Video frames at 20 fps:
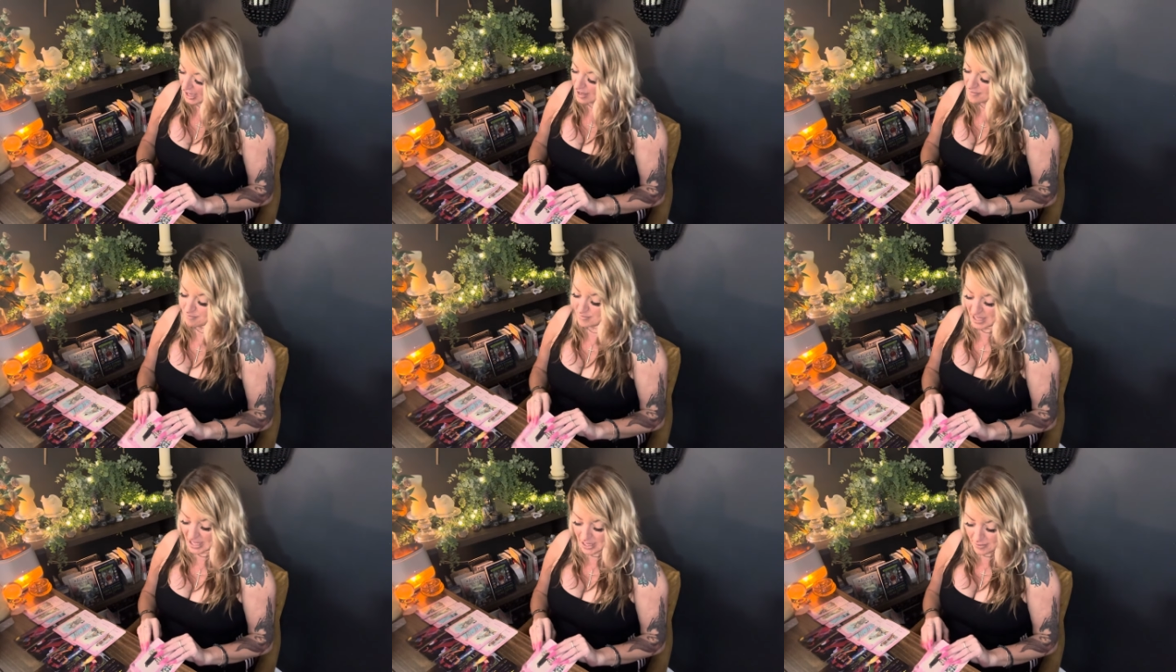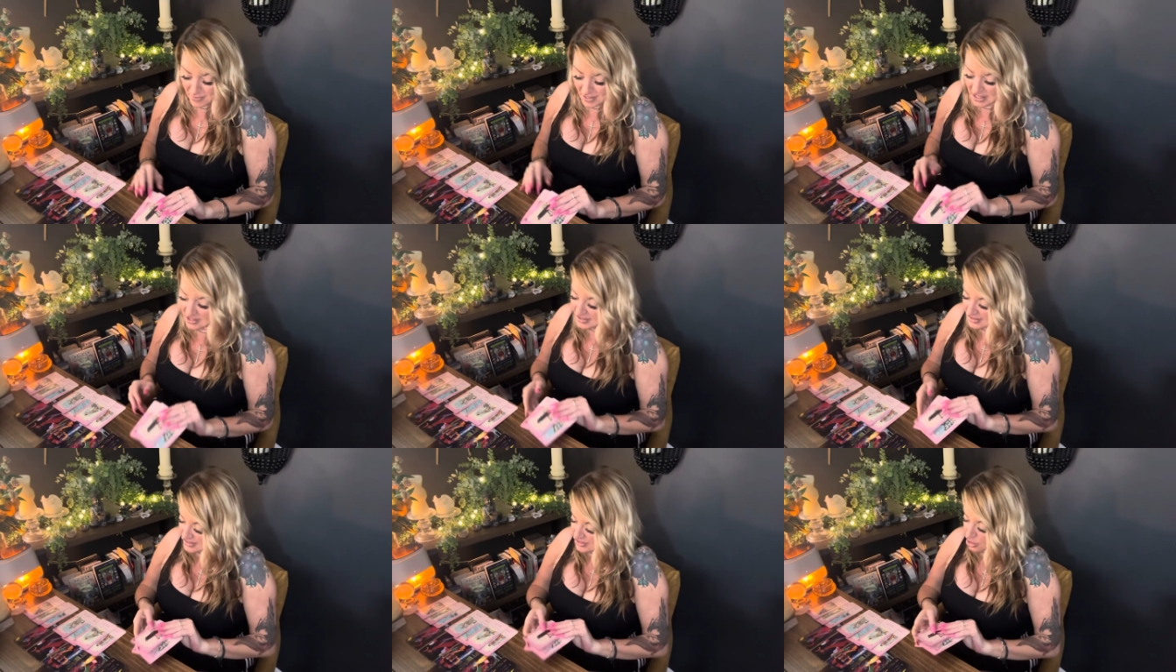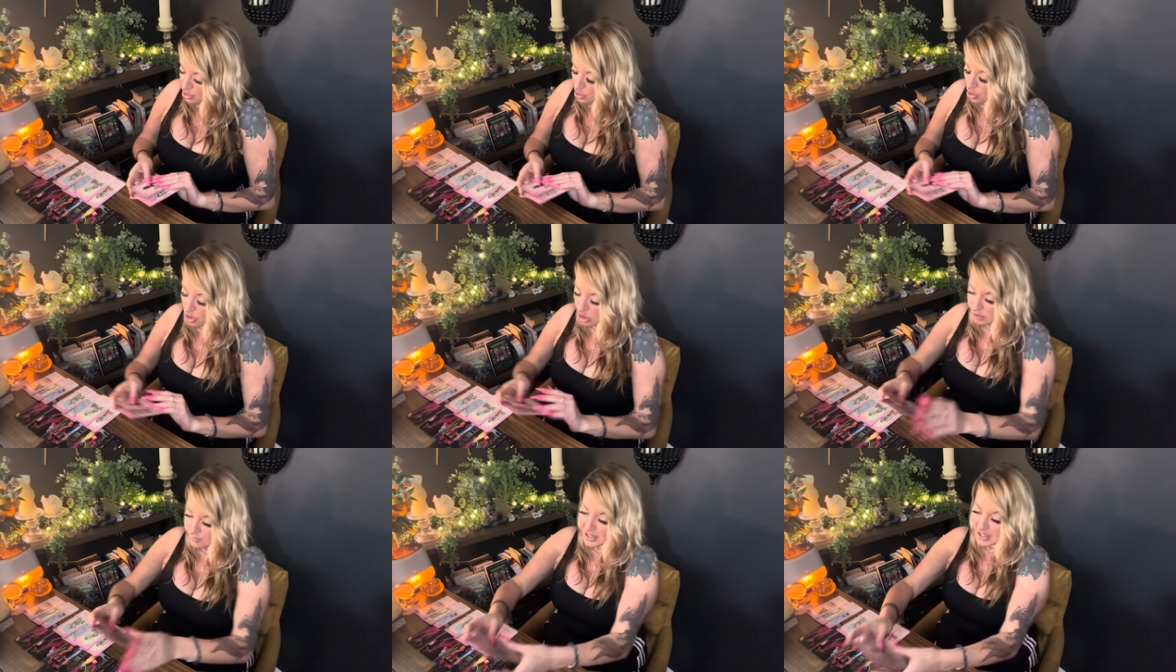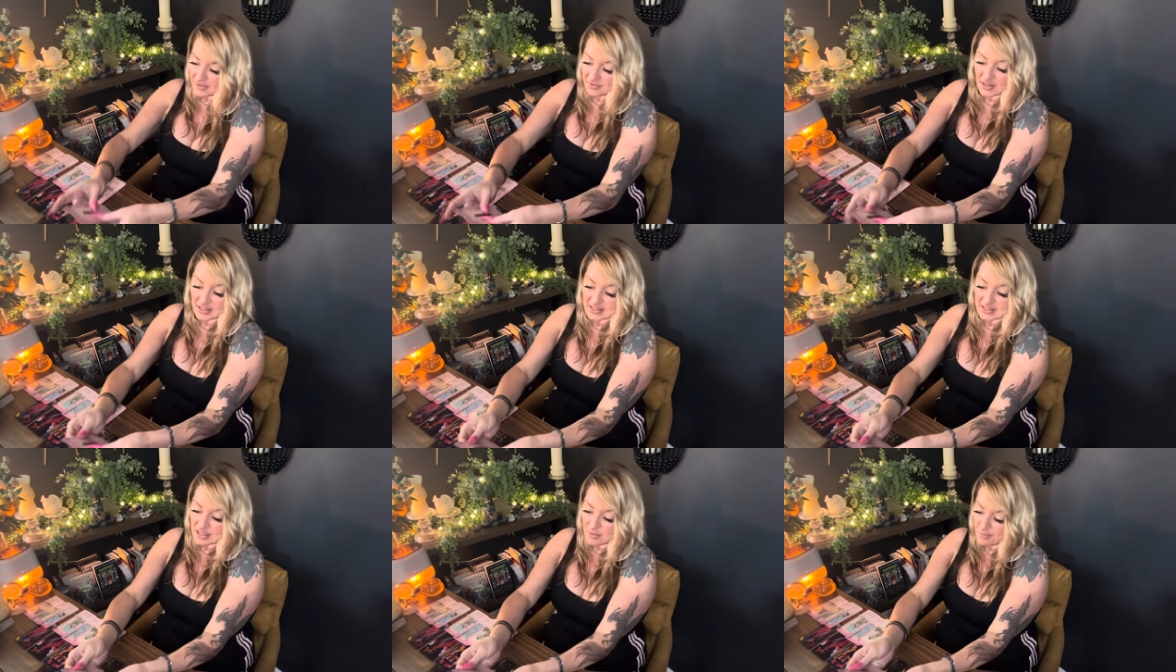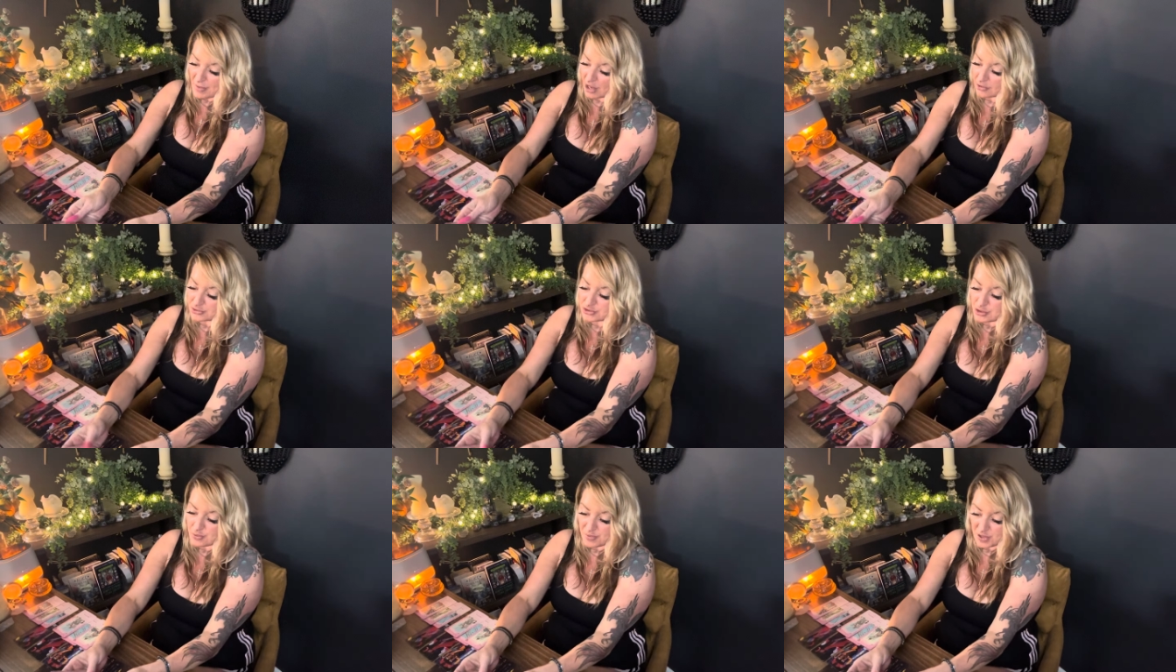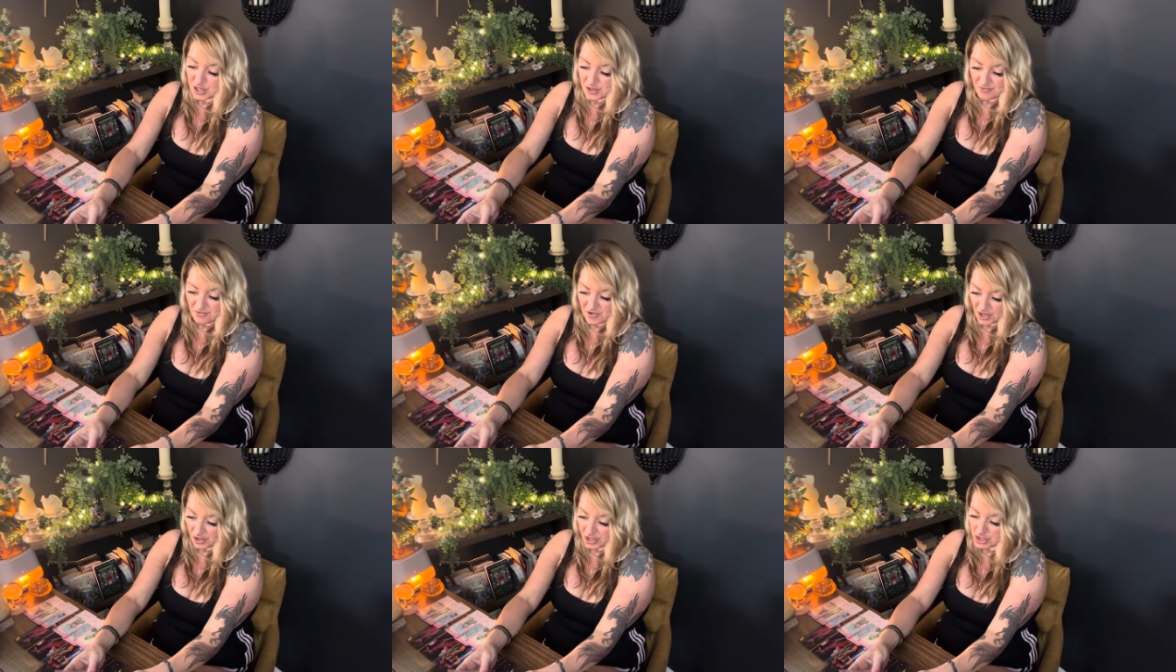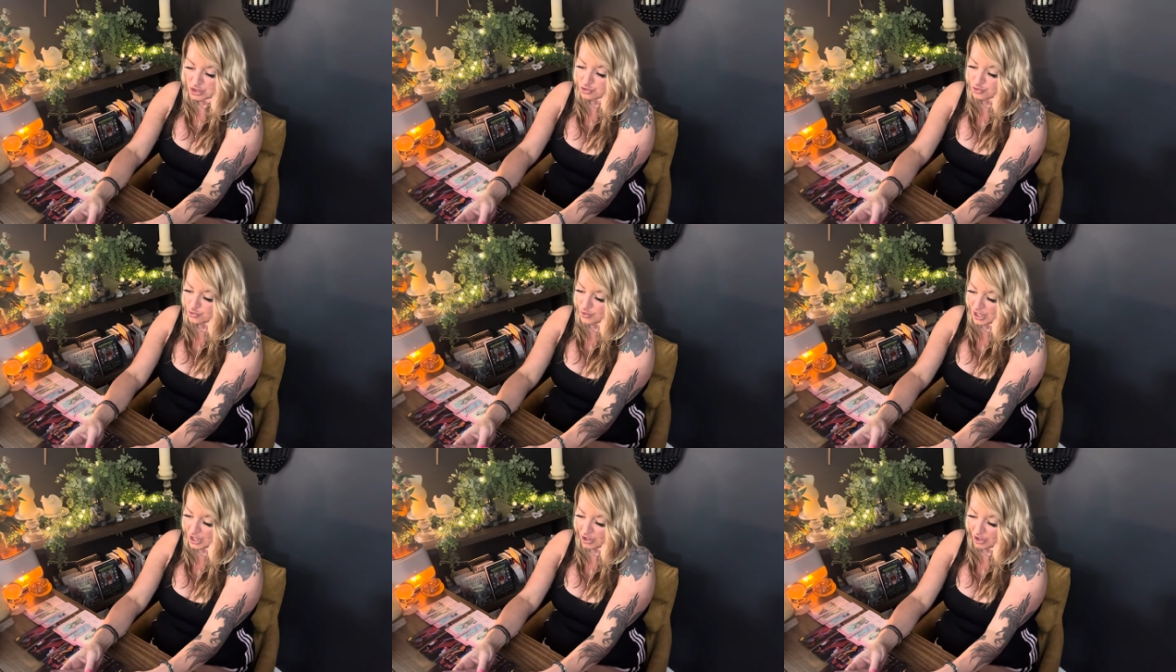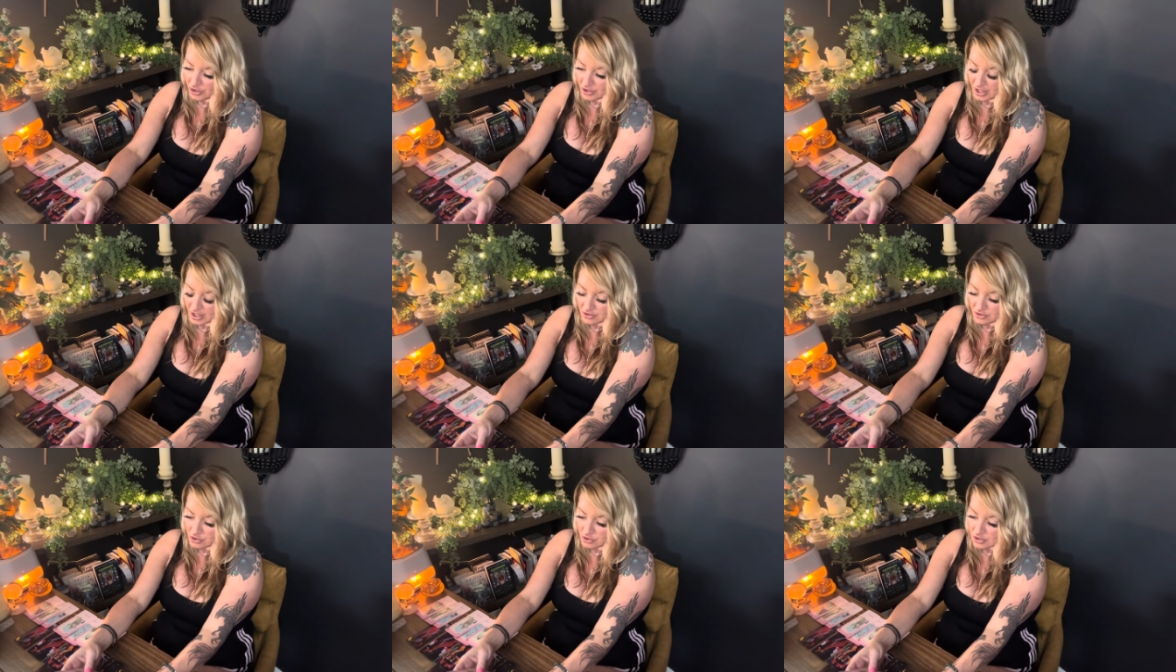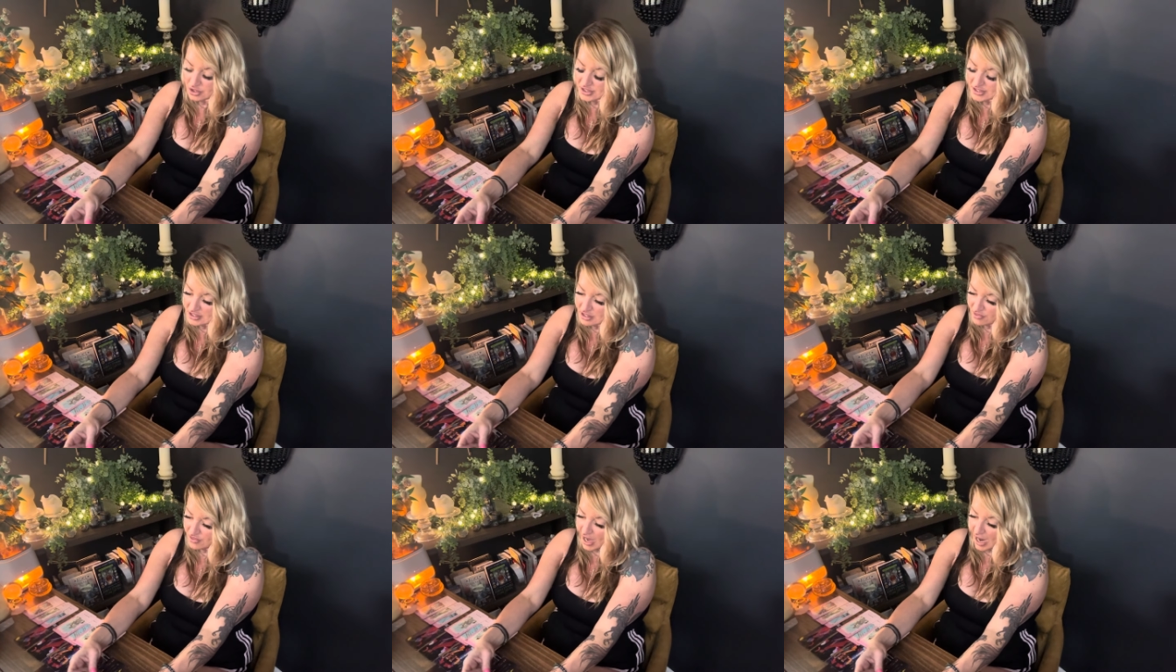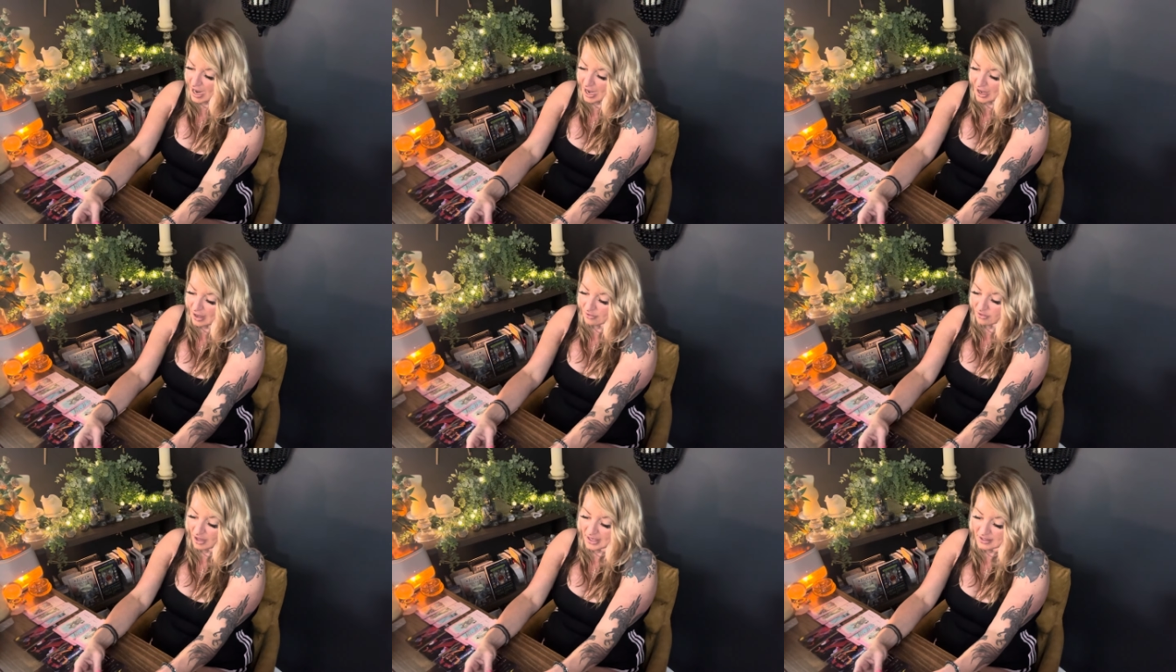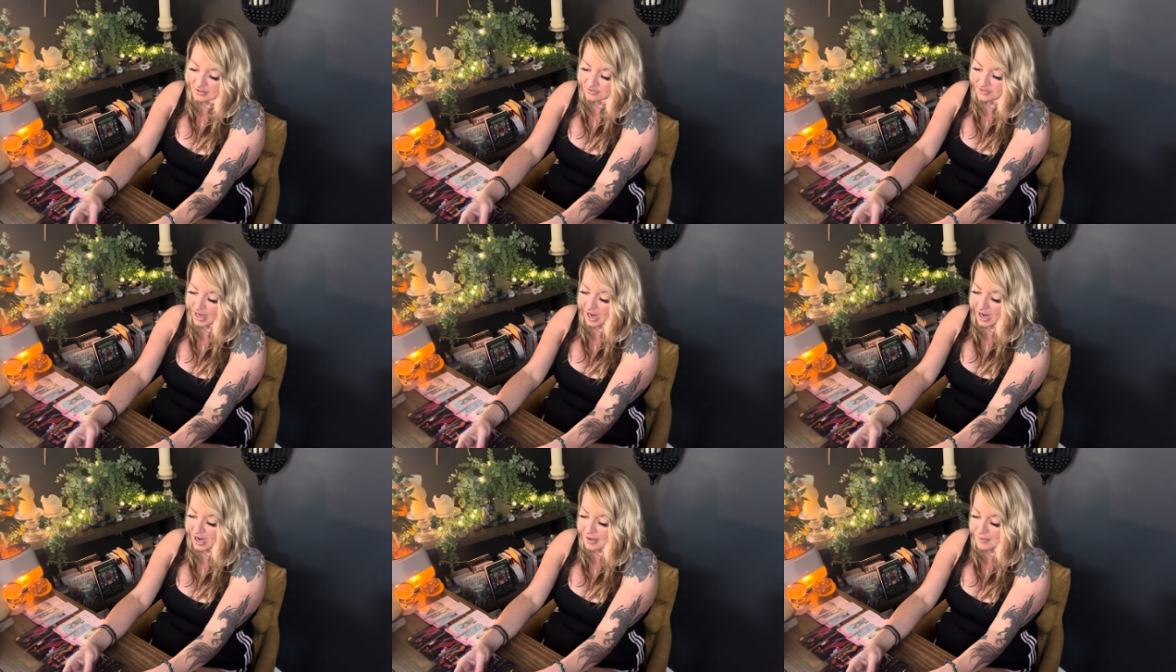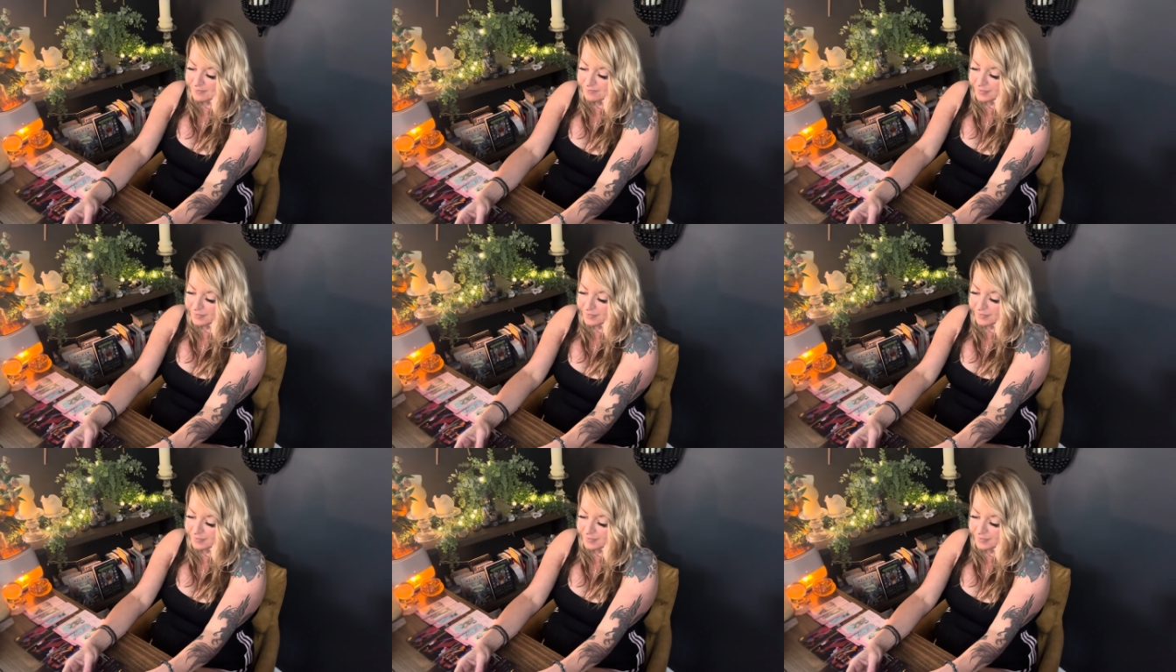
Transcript: and maybe it's the karmic that's about to be very triggered. It looks that like that